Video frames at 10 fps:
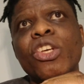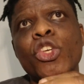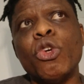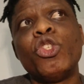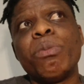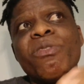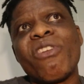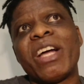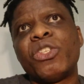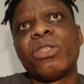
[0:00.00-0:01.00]
YouTube
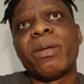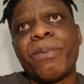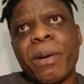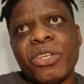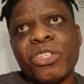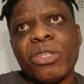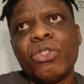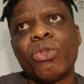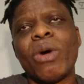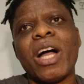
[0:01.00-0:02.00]
grants you the
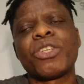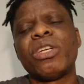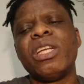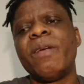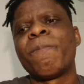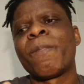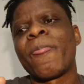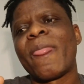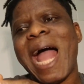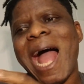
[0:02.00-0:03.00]
permission to actually
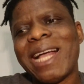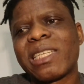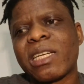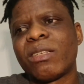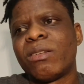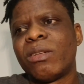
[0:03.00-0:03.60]
ask,